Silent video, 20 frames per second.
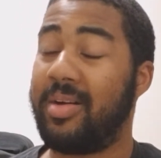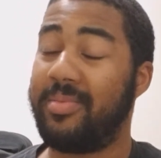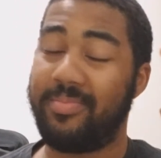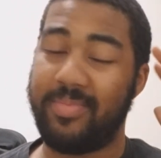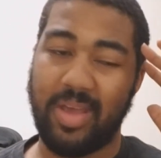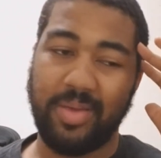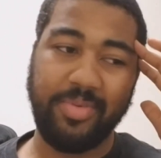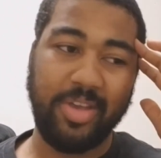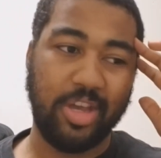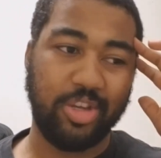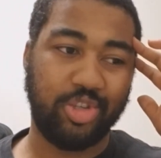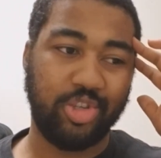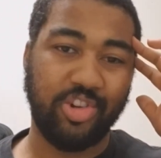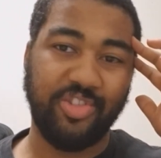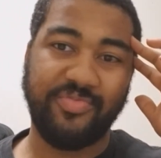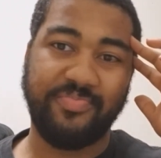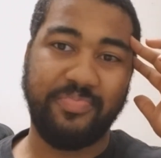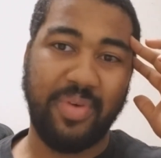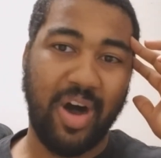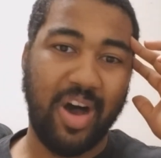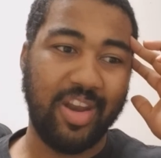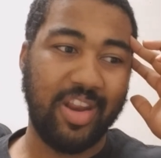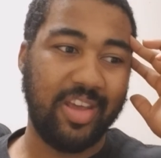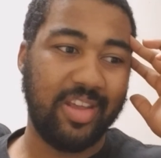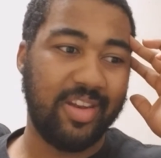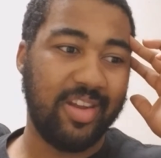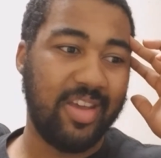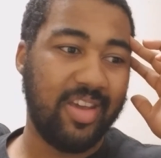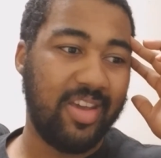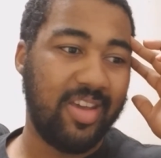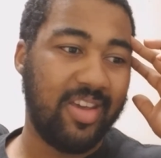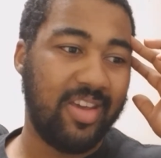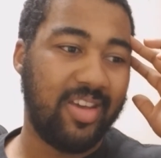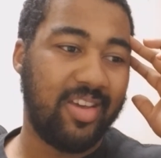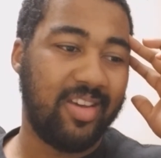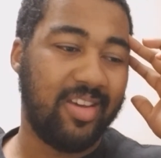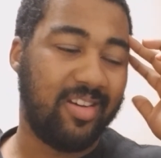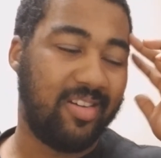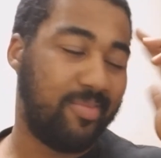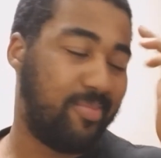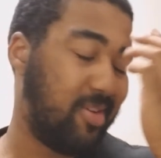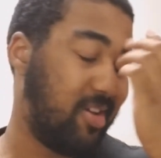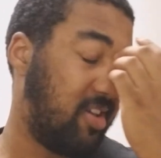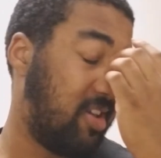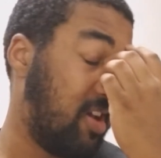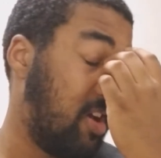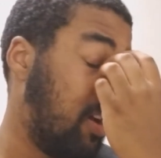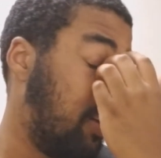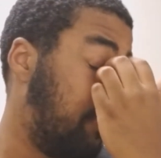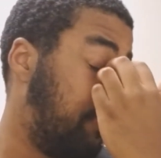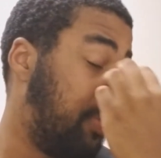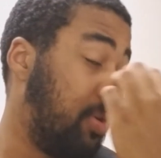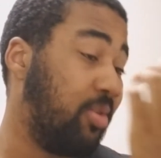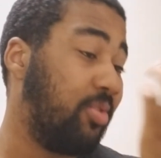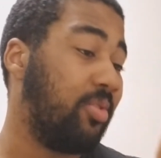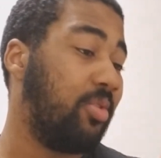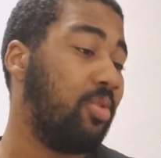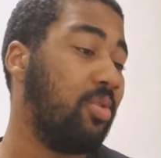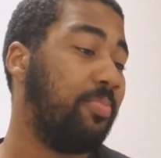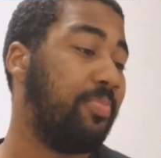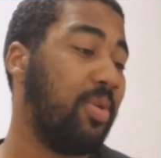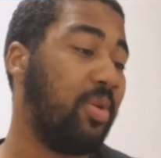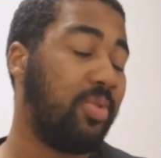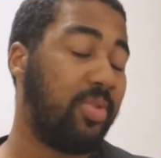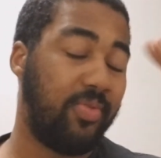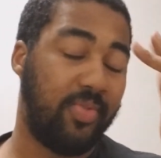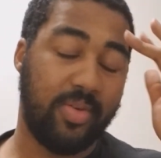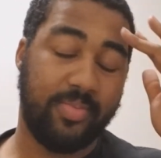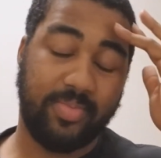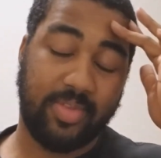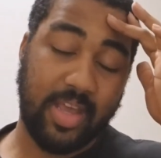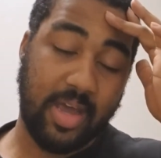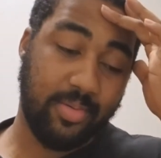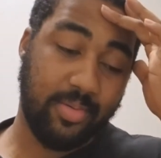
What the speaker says: Maybe I should have bought it. Oh my god, both of them.